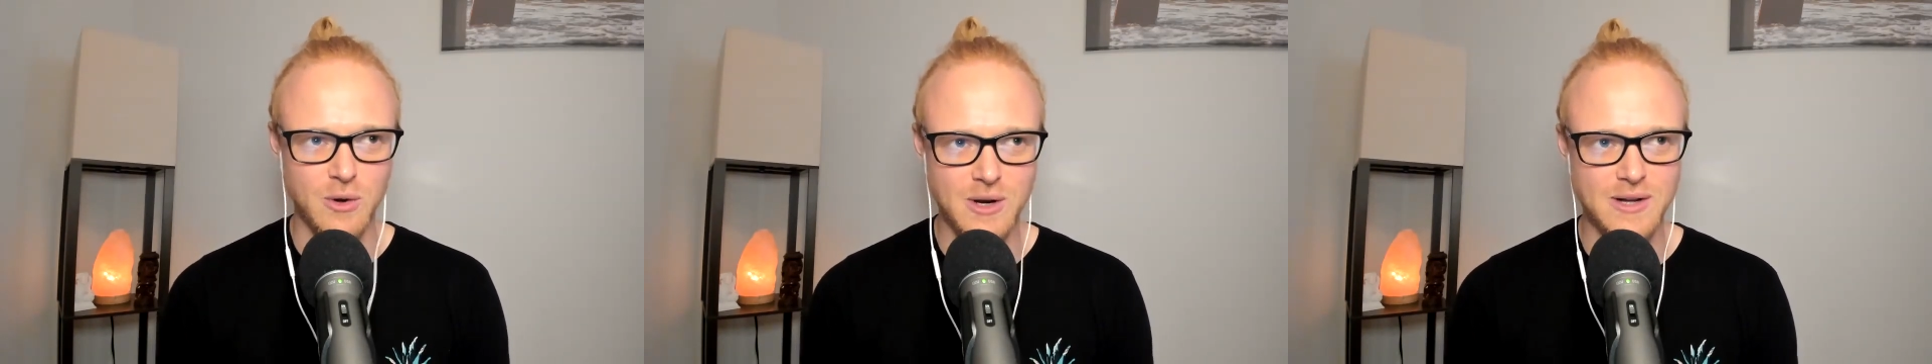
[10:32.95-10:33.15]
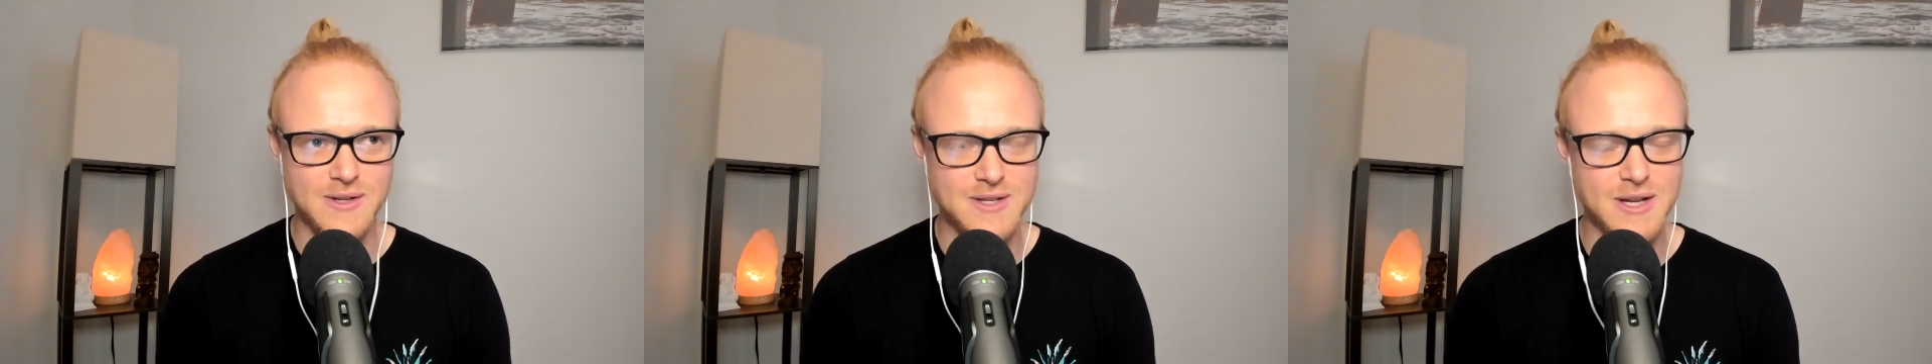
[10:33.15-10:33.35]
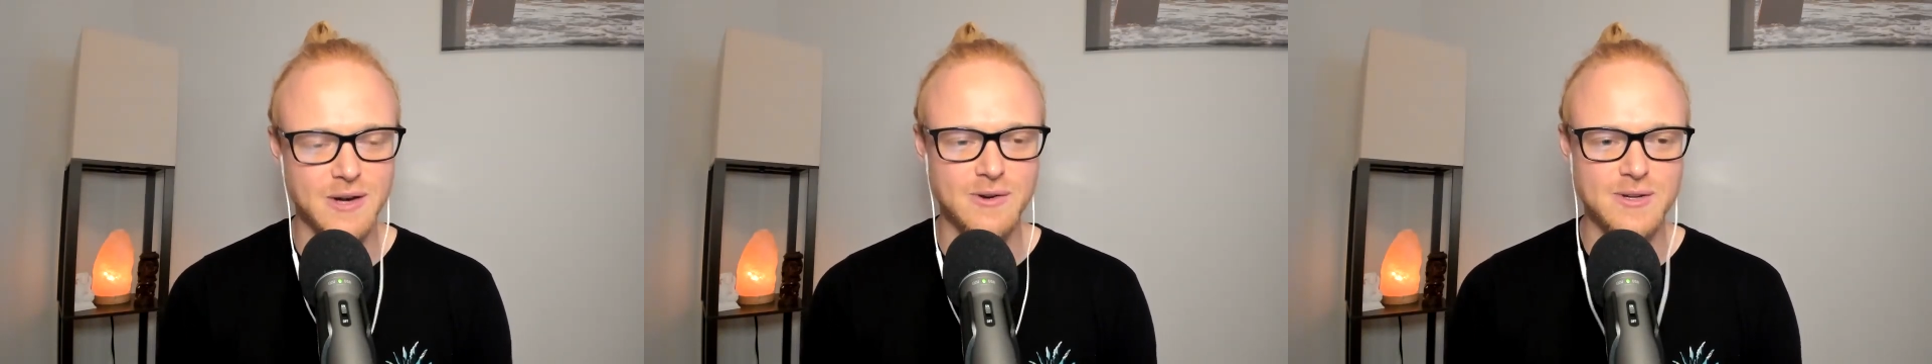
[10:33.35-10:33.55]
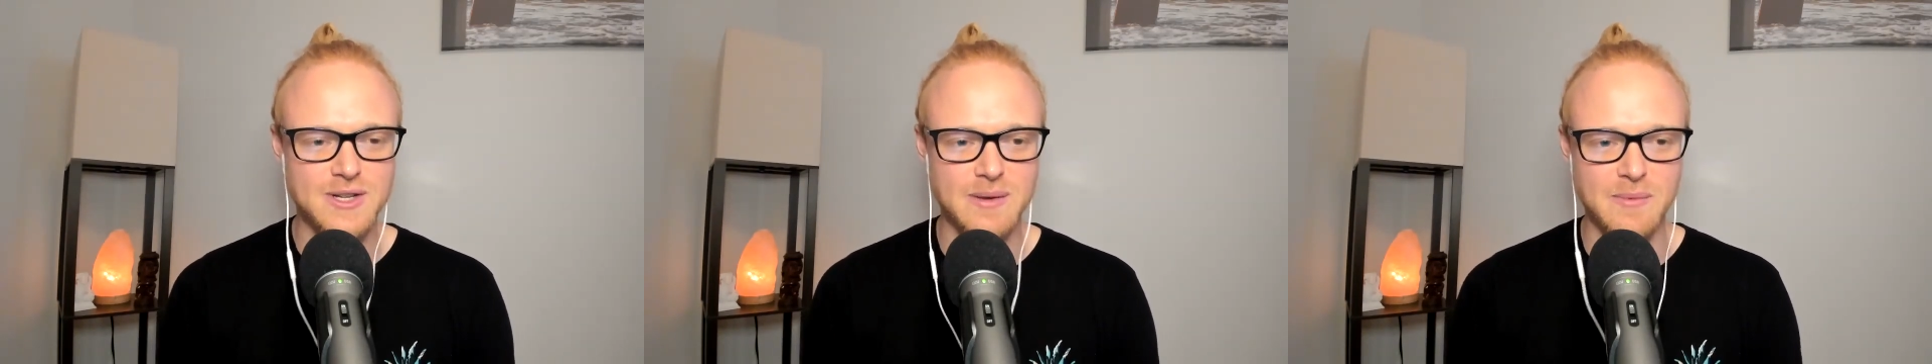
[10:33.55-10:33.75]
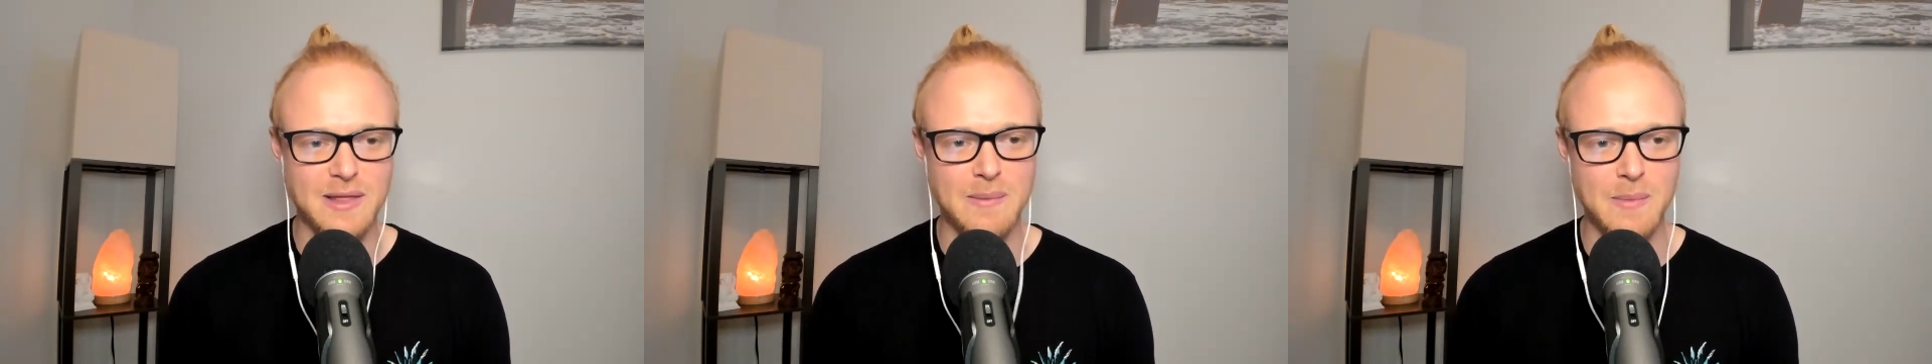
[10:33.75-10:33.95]
consider
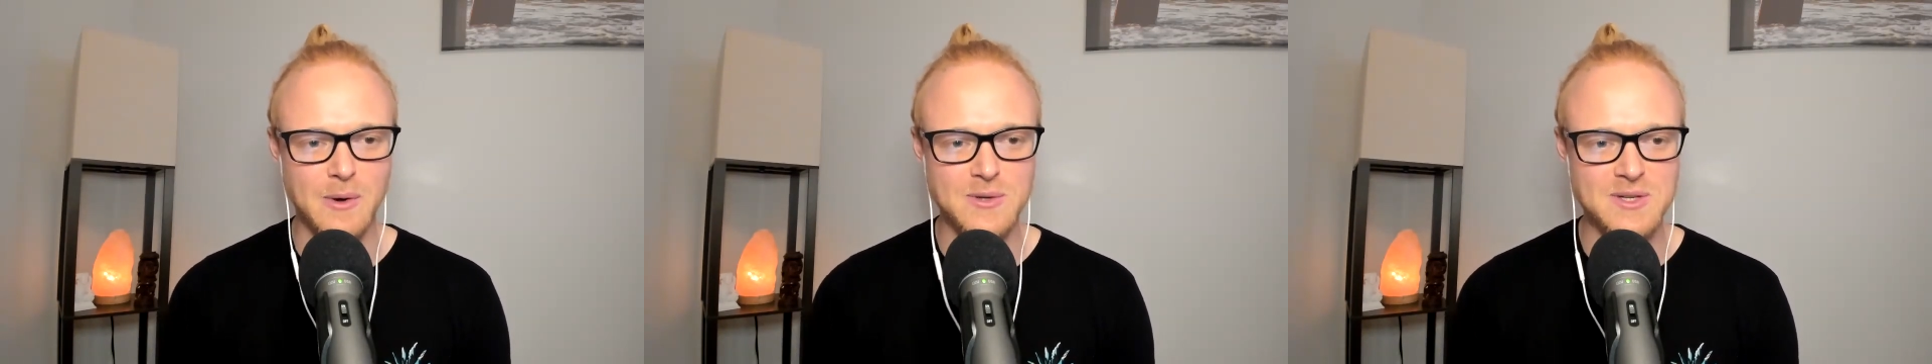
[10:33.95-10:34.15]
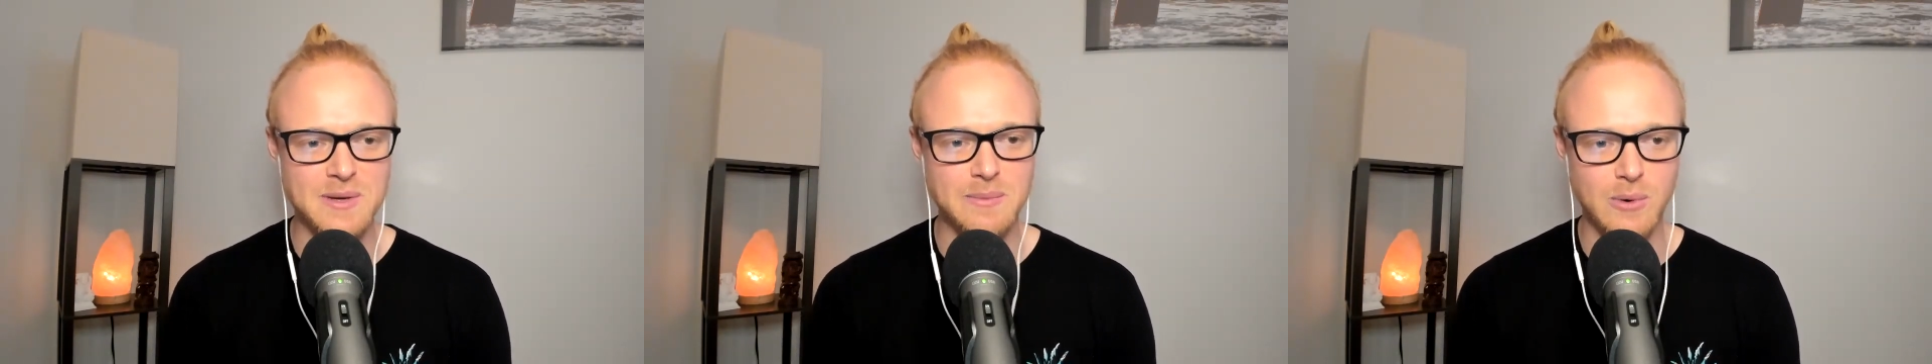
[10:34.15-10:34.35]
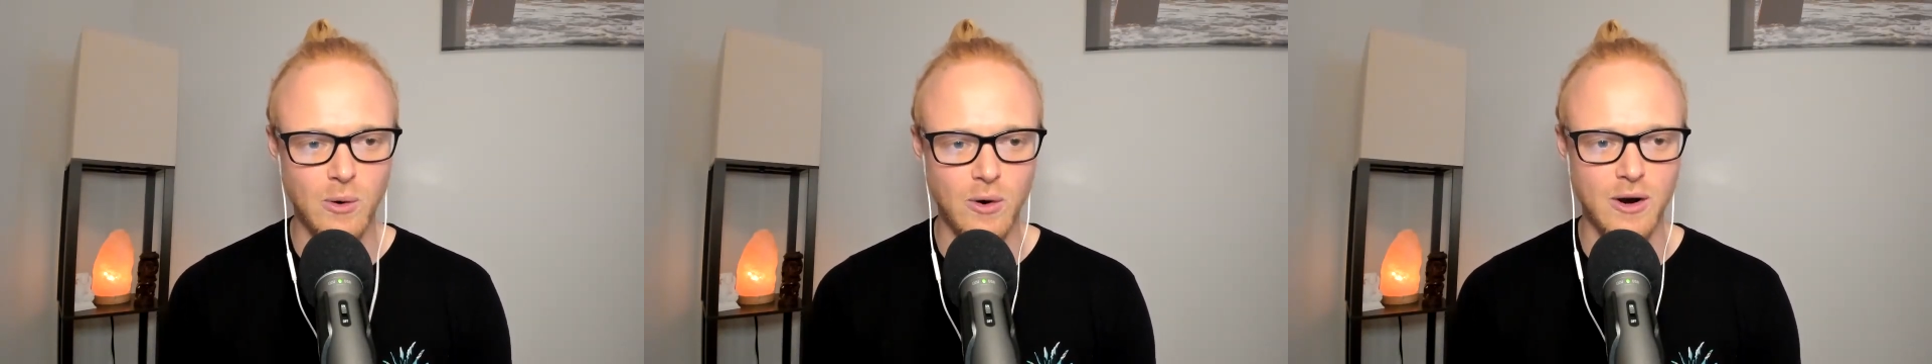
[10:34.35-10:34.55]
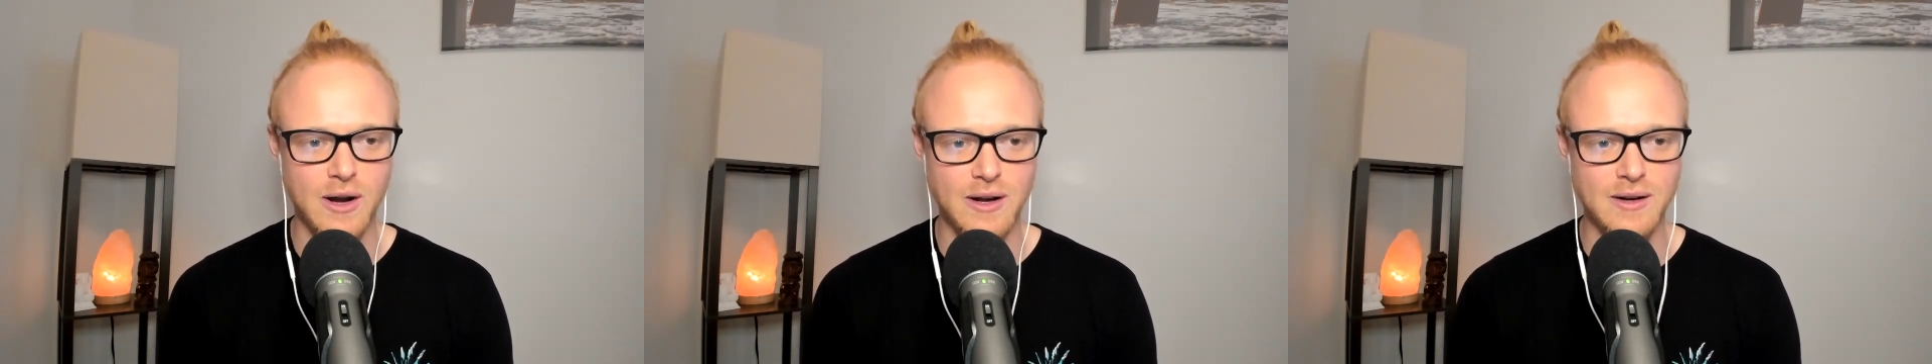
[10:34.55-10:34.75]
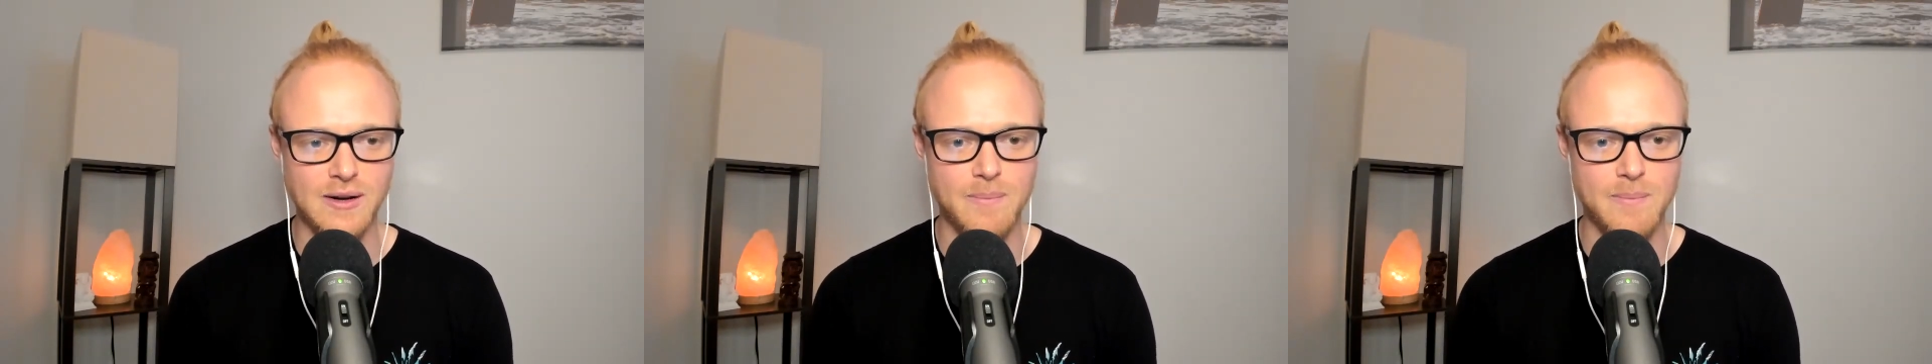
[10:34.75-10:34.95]
some of the most
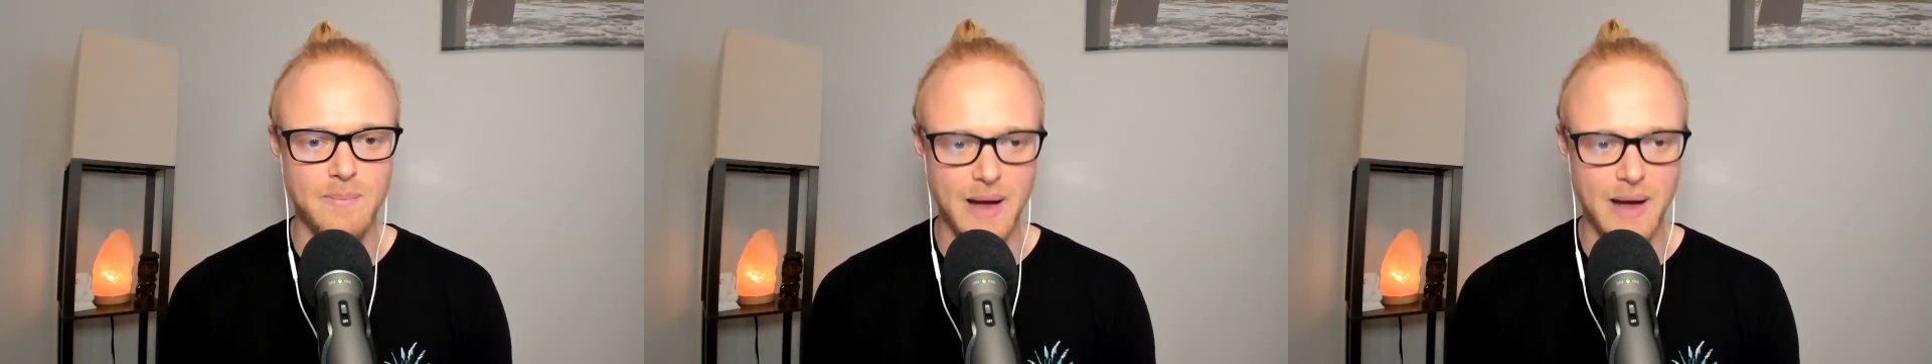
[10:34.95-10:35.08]
important